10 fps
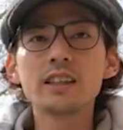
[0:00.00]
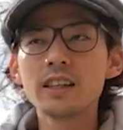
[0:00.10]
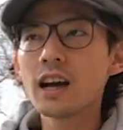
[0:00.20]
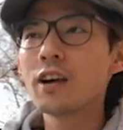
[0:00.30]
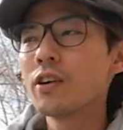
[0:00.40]

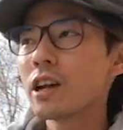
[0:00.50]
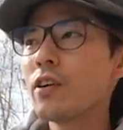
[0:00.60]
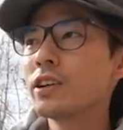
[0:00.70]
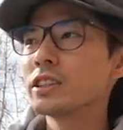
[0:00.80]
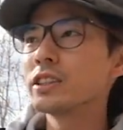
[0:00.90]
Yeah, when I
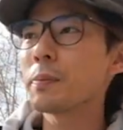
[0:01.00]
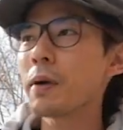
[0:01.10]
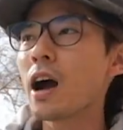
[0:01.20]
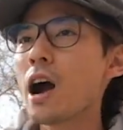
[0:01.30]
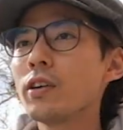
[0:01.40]
was in
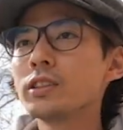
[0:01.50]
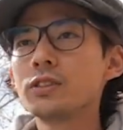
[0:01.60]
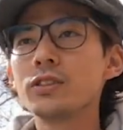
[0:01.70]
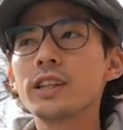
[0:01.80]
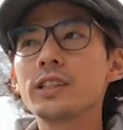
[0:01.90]
Japan, I was
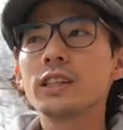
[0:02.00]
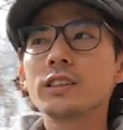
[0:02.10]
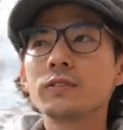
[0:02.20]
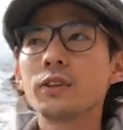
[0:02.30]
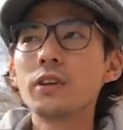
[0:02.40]
doing
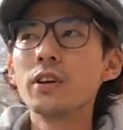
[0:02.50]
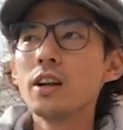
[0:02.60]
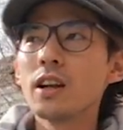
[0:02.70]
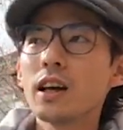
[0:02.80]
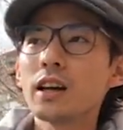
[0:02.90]
this for
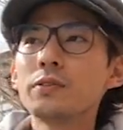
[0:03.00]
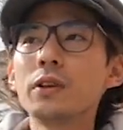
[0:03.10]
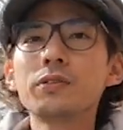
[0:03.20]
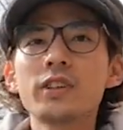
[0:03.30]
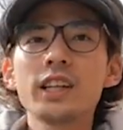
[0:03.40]

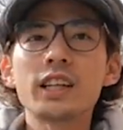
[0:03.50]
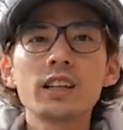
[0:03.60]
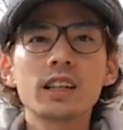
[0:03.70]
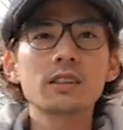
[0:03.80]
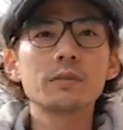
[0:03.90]
free,
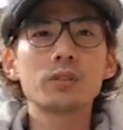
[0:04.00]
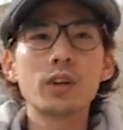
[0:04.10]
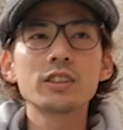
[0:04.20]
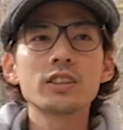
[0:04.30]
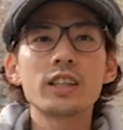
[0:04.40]
like a
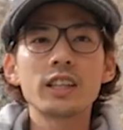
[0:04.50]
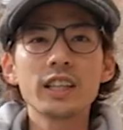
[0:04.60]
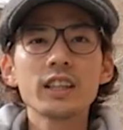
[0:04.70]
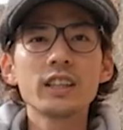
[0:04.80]
voluntary.